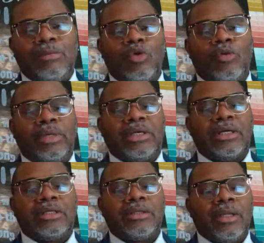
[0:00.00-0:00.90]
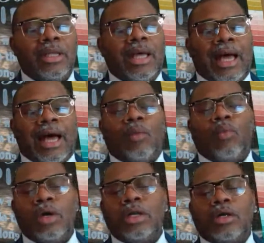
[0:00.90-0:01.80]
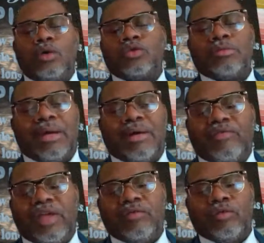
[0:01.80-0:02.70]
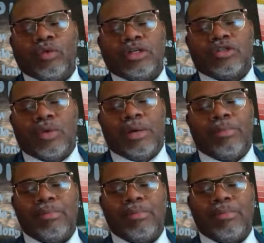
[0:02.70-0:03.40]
anymore because I want to go to my favorite restaurant,